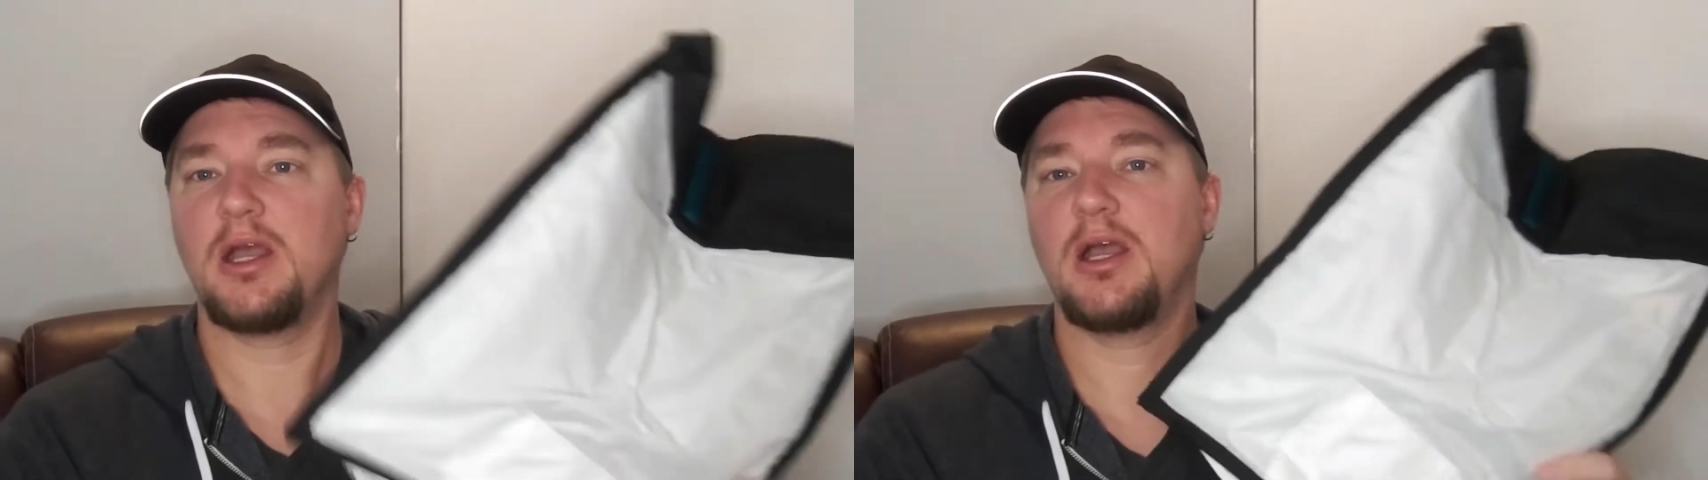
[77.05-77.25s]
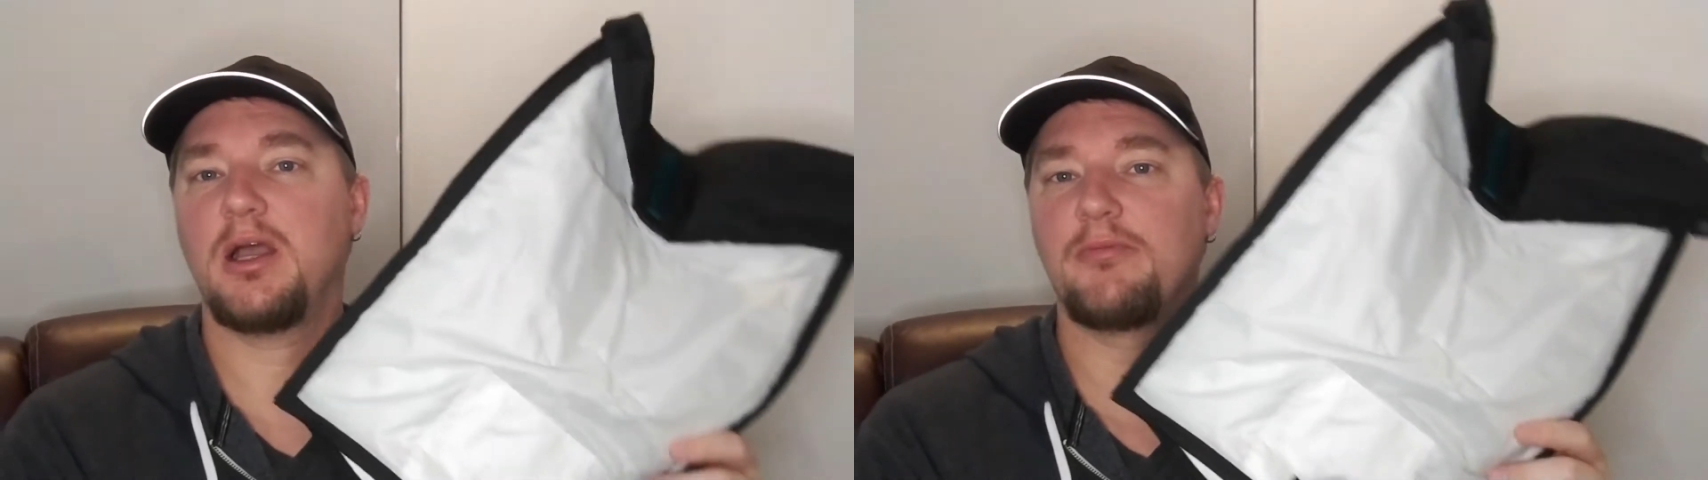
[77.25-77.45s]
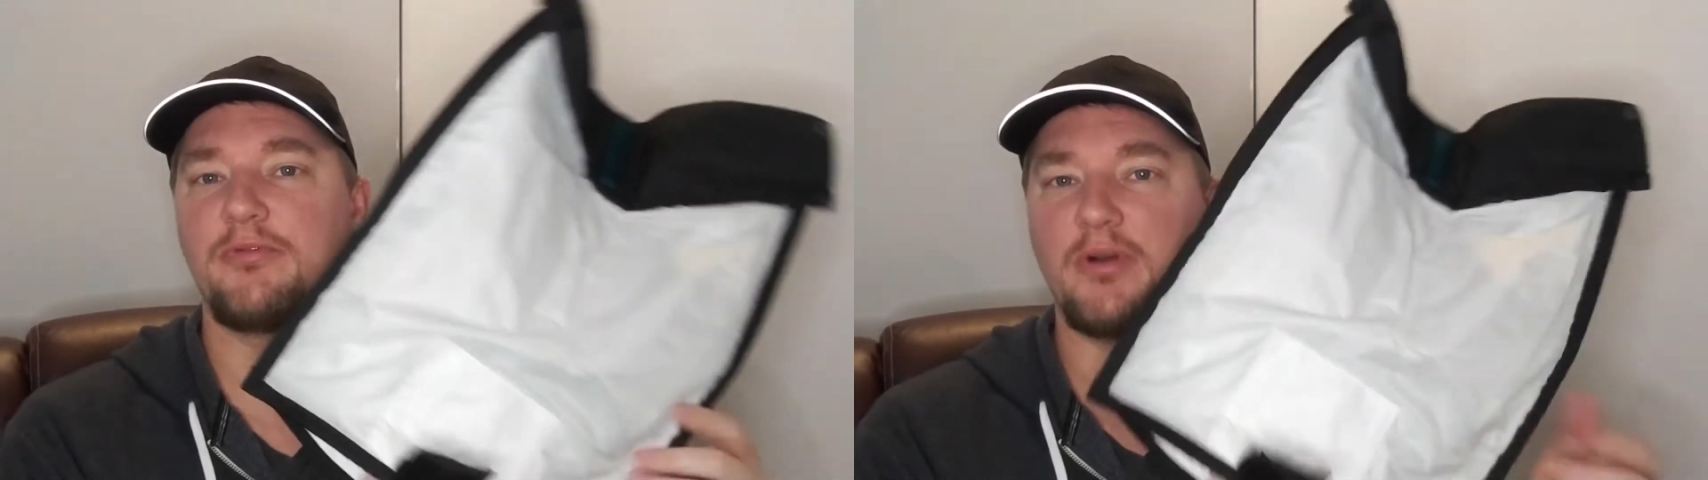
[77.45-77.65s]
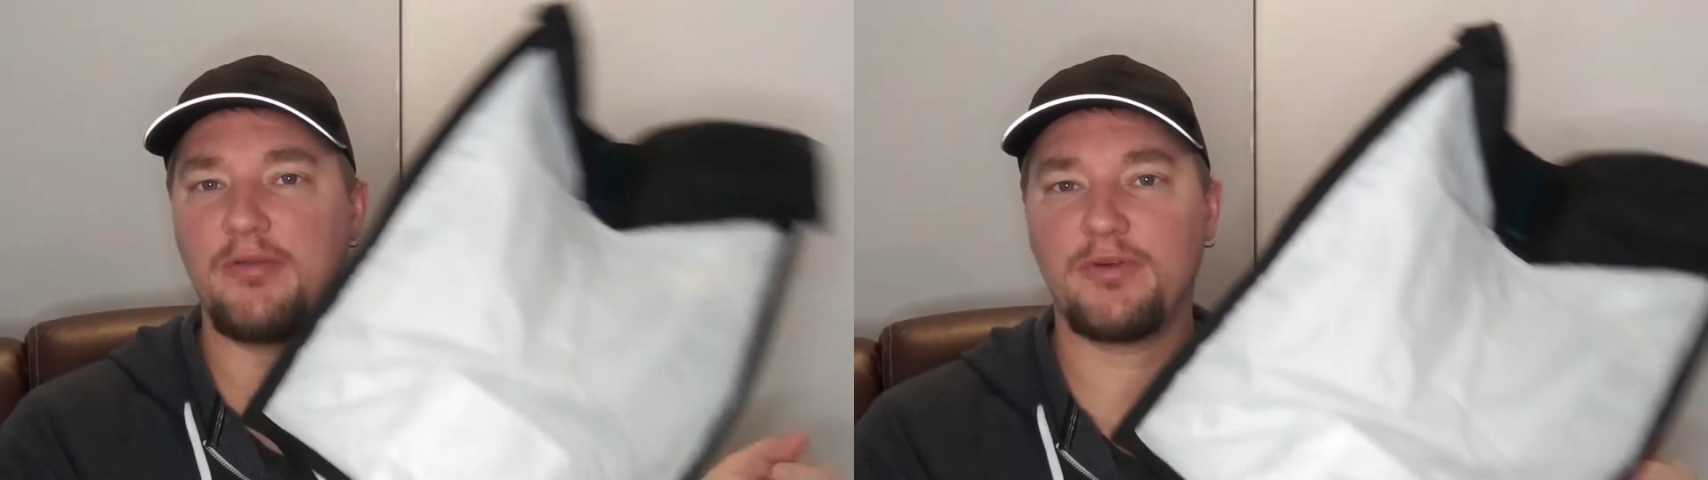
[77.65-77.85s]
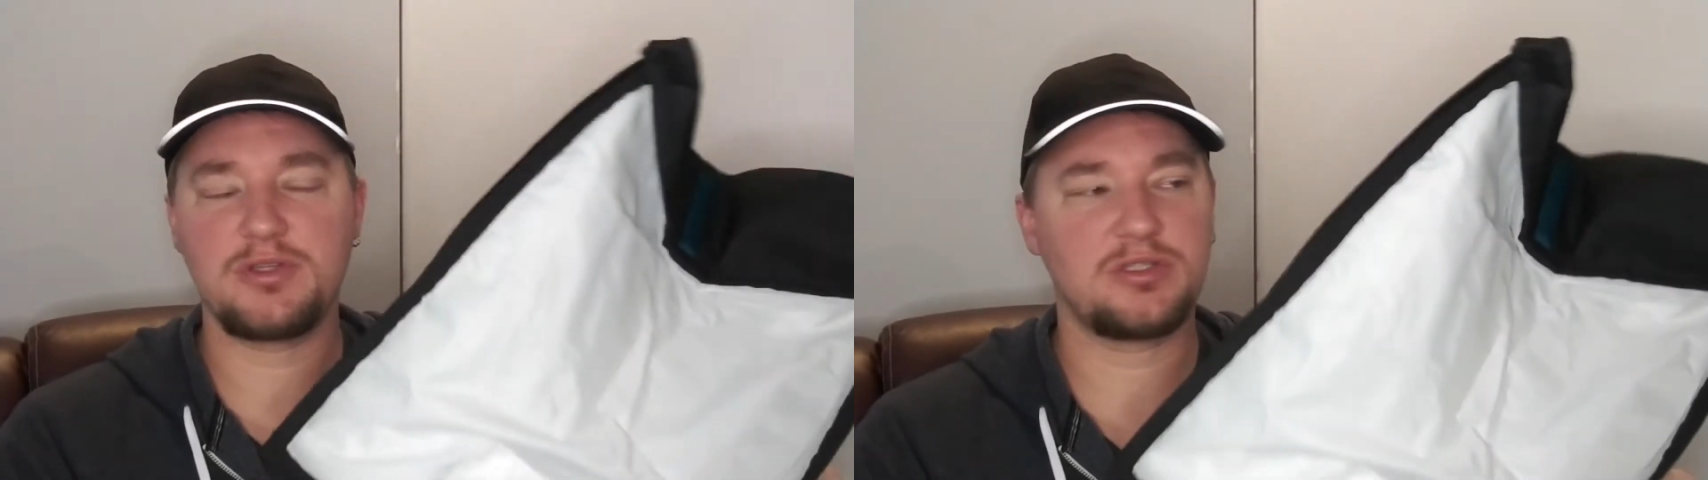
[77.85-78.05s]

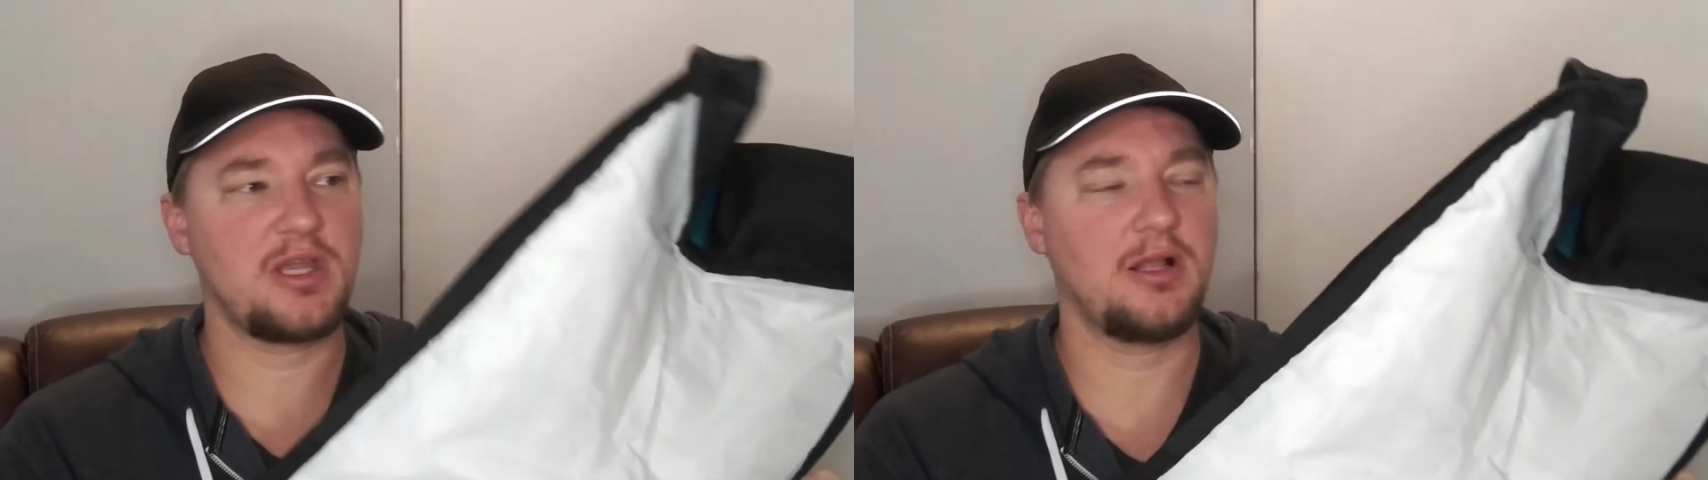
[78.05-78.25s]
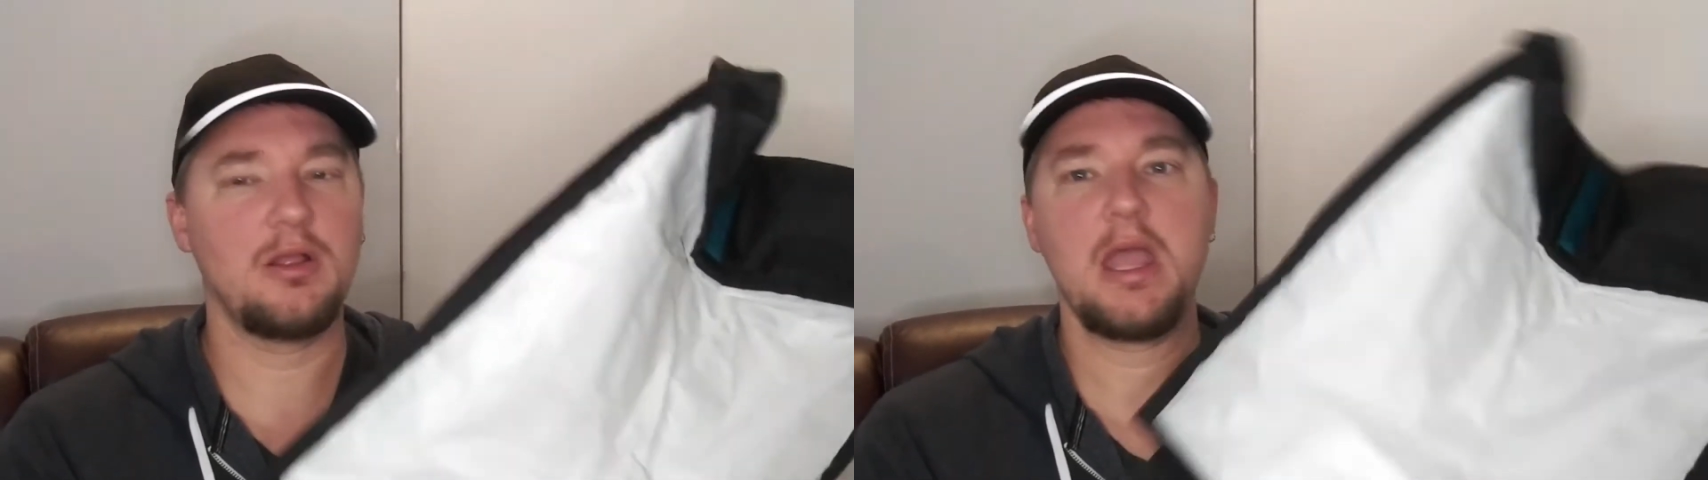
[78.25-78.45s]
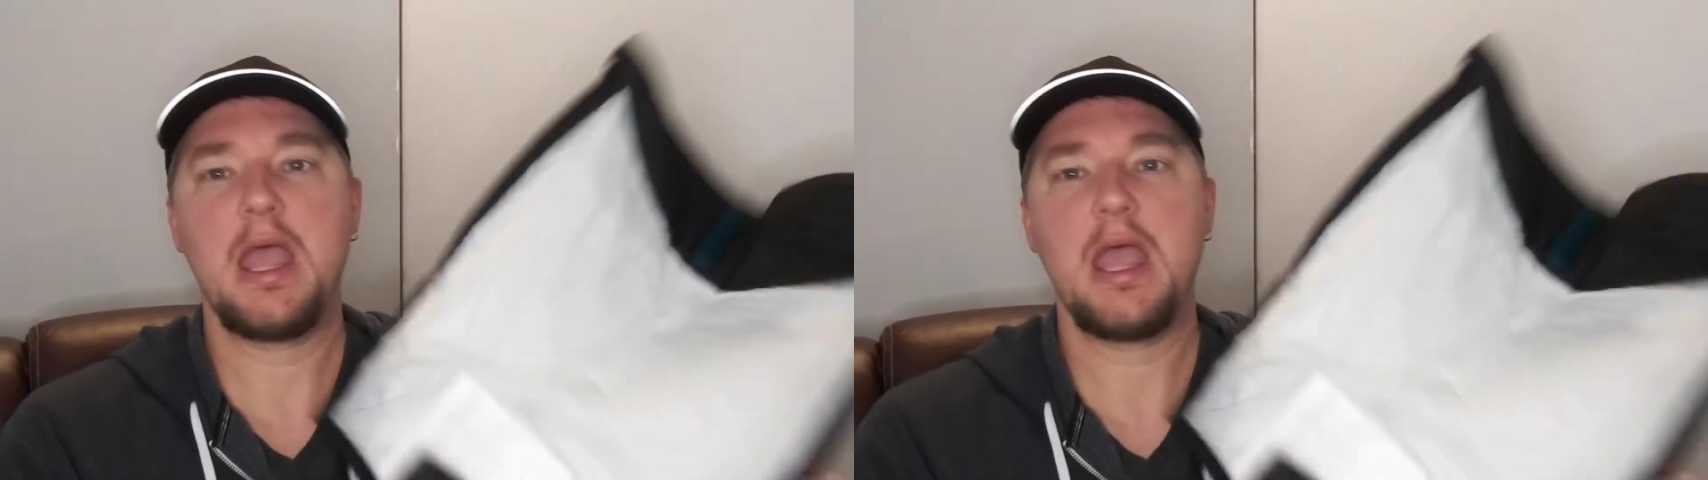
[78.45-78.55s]
Very versatile,